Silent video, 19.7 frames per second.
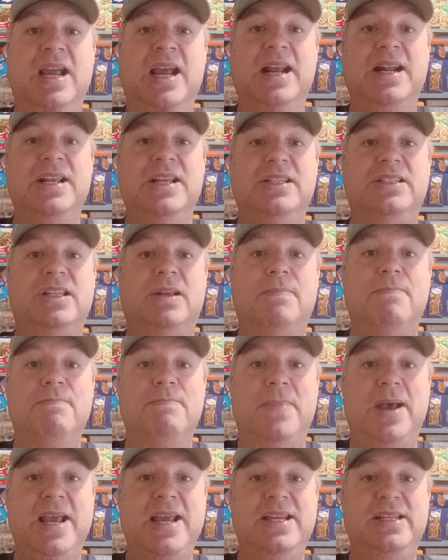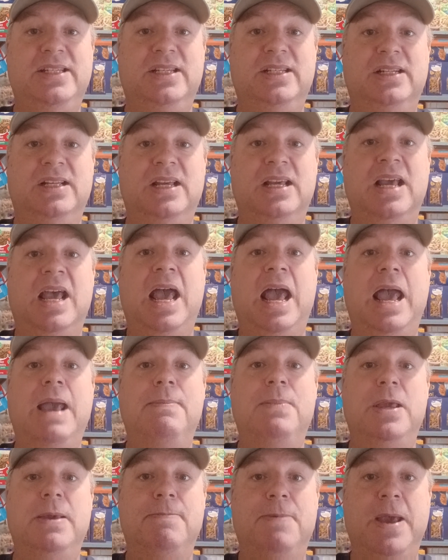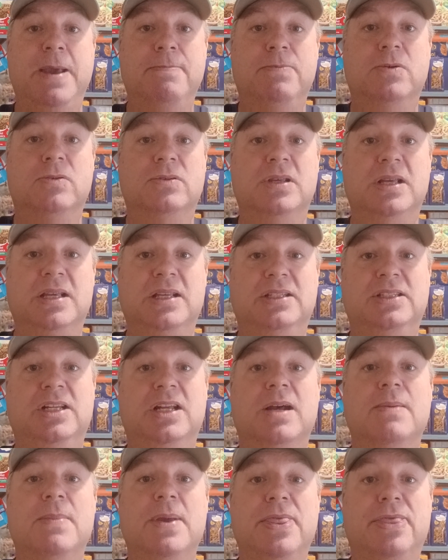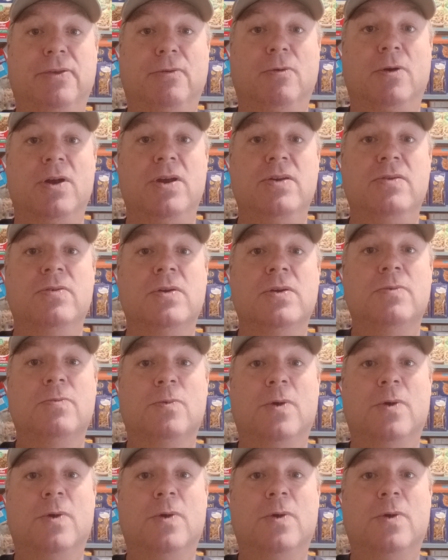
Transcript: and it's amazing how many people is coming through